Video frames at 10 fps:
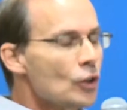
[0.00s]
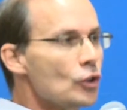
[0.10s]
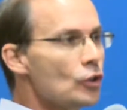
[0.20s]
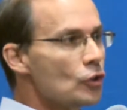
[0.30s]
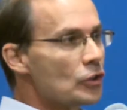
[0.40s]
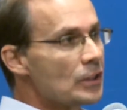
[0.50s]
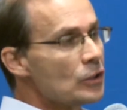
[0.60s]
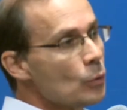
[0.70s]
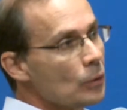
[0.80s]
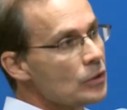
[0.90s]
You
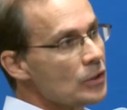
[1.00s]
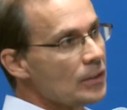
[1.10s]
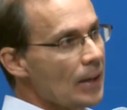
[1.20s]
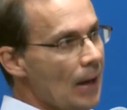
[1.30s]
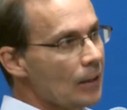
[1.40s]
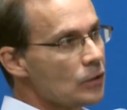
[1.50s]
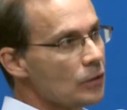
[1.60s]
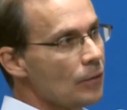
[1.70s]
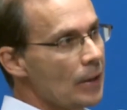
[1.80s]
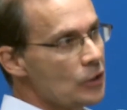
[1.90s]
said you want to stay out
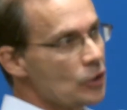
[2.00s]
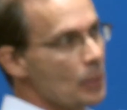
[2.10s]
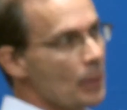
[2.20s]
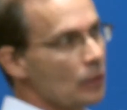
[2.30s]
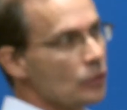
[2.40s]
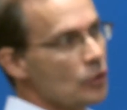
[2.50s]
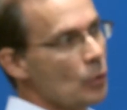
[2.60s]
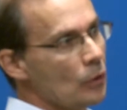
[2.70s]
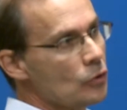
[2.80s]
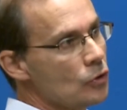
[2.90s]
of HTML, so you
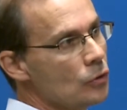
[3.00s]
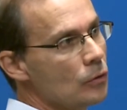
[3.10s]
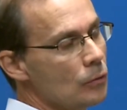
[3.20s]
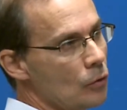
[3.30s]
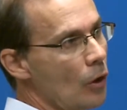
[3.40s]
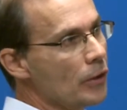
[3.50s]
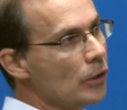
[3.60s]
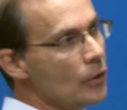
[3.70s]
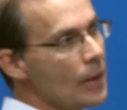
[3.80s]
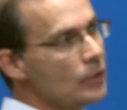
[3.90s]
want to rather
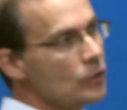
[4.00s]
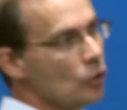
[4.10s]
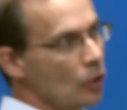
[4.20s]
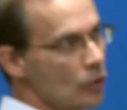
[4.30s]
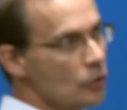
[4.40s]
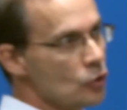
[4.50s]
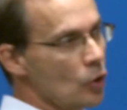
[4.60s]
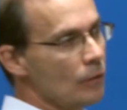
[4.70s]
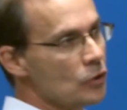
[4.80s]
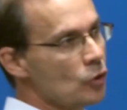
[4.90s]
create your code in
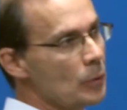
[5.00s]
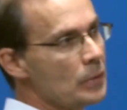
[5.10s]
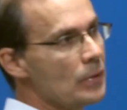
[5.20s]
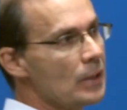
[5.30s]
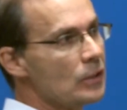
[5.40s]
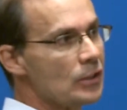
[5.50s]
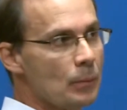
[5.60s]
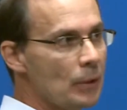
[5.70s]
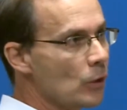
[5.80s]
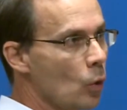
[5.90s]
JavaScript and then
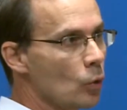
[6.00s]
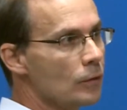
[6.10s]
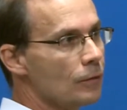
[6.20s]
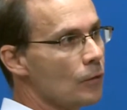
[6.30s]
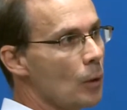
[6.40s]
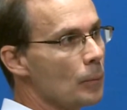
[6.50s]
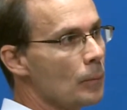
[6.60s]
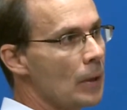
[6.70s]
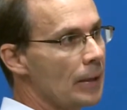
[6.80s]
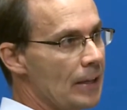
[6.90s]
simply call it from
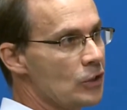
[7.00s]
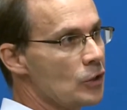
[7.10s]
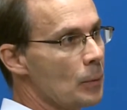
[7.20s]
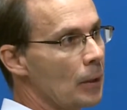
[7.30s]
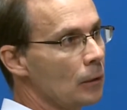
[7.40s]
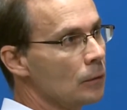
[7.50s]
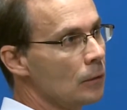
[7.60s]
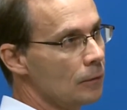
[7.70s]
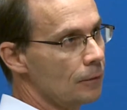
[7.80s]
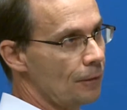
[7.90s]
an HTML
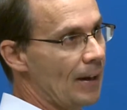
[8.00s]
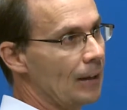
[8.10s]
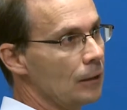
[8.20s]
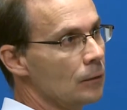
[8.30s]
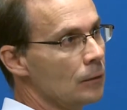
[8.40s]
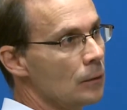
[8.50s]
file.